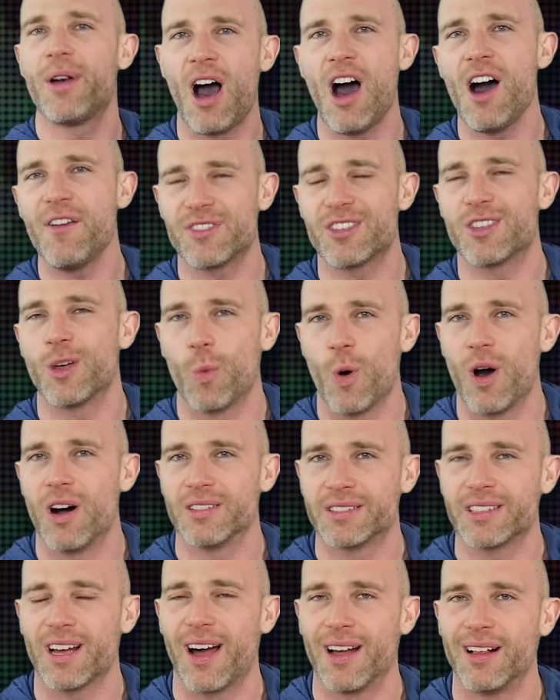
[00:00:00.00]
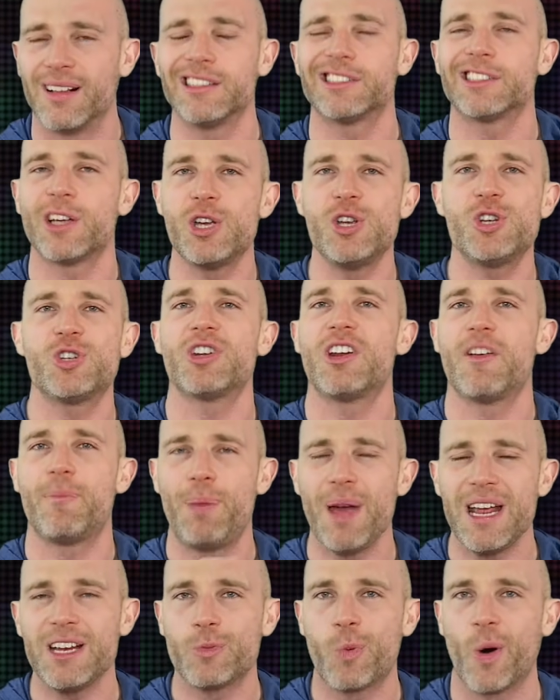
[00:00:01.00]
after the world title, so you should have
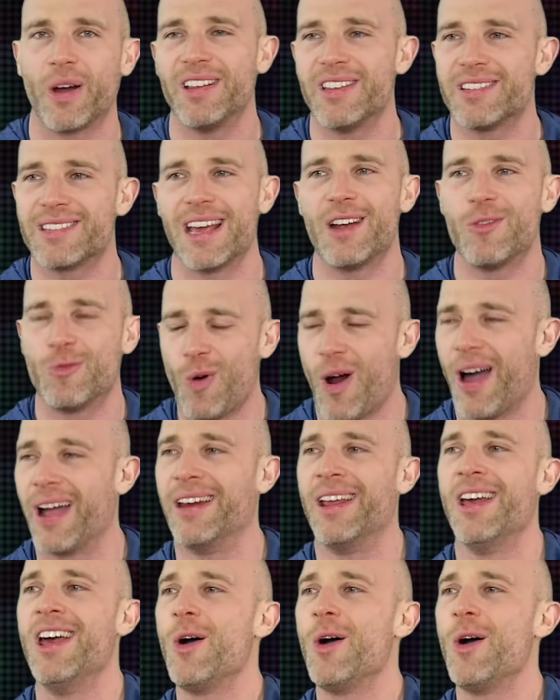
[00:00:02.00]
picked one and said, right,